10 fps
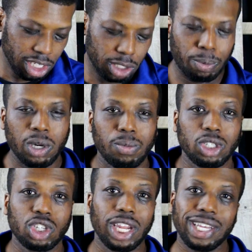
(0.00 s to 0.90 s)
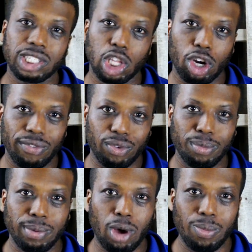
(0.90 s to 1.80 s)
So pretty much today's Learn From
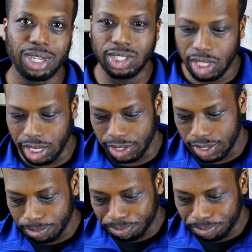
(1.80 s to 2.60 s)
Me moment is this: